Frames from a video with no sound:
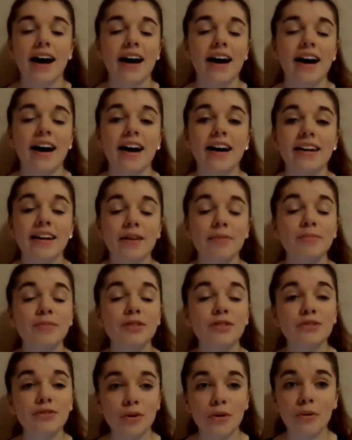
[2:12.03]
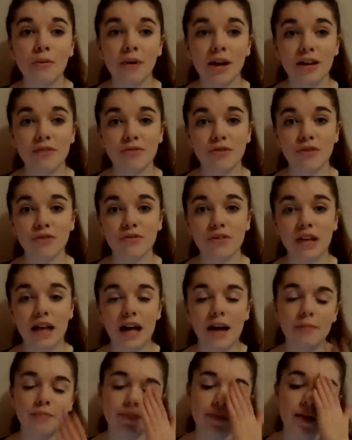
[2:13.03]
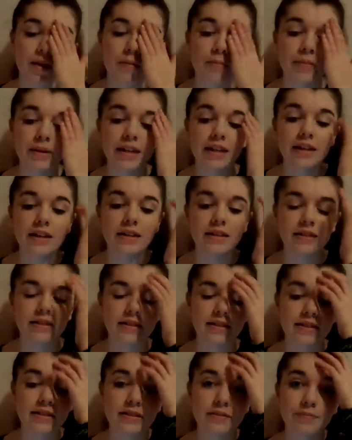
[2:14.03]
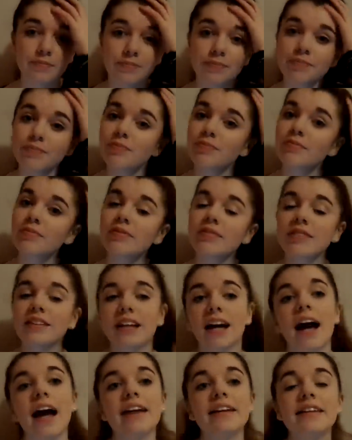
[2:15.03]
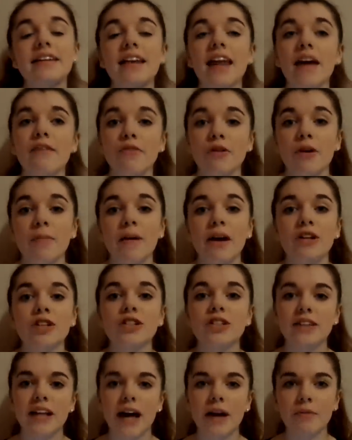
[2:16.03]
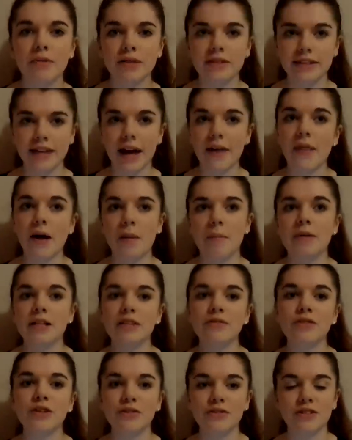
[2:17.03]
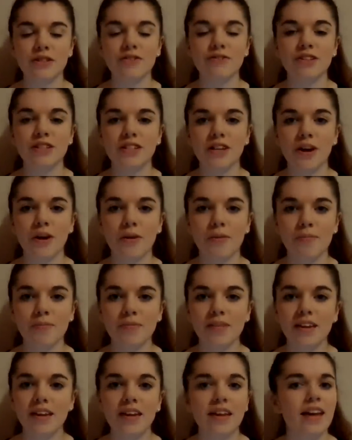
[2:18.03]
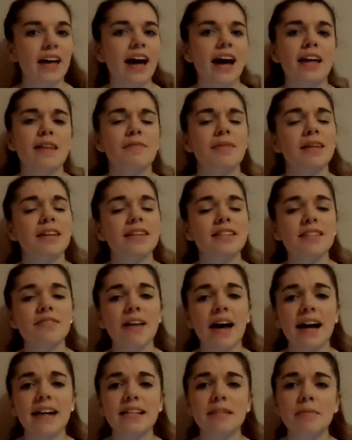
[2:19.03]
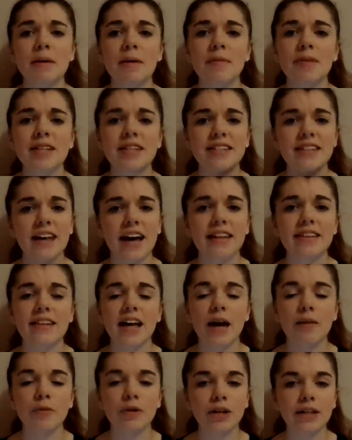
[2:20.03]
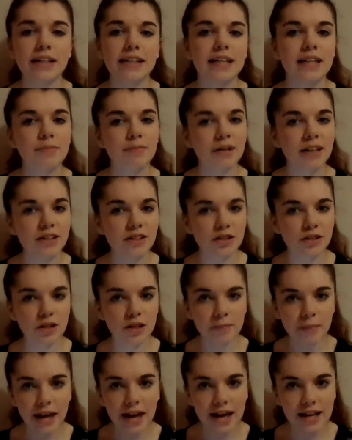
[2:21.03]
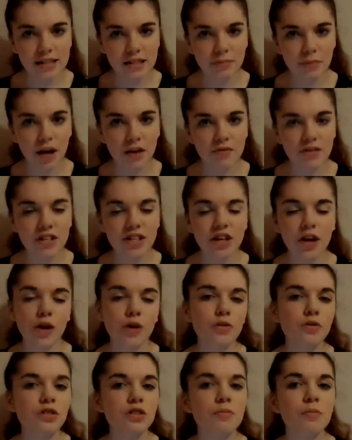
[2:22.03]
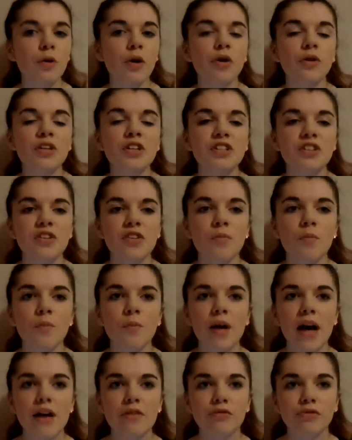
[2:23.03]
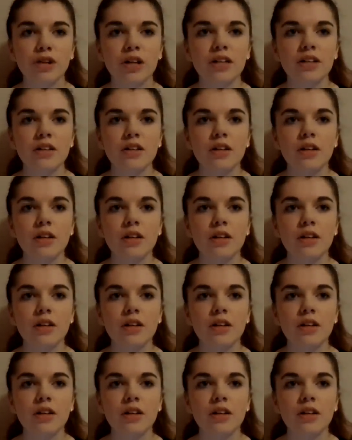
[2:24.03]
and I'm so grateful for that, because I'd never imagined that I would get that many views in a video. And because of that, it's made me decide that I'm going to keep doing my ASMR videos, but only do them every